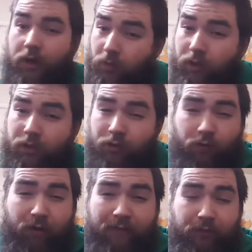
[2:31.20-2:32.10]
Alright, we're going to try
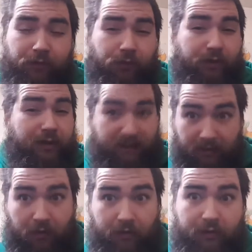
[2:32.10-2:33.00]
to rifle through this
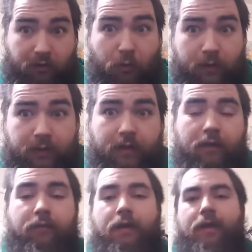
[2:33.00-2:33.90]
because there is so much
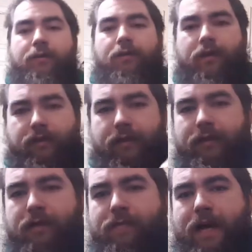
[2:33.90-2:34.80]
stuff. So this
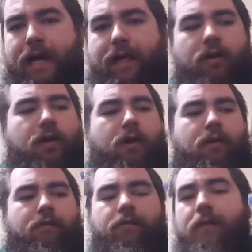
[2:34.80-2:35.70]
is a bag
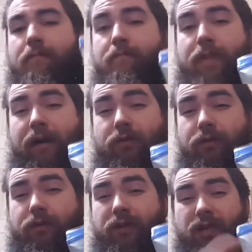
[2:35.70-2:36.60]
of
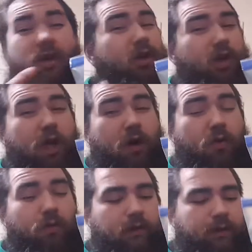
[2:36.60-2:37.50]
barrels,
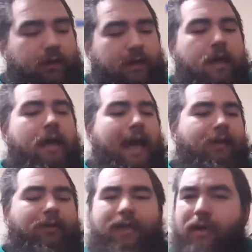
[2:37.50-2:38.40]
cones,
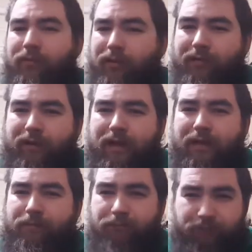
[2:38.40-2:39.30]
actually a couple
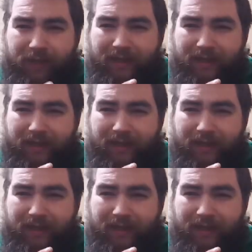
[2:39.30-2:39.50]
of,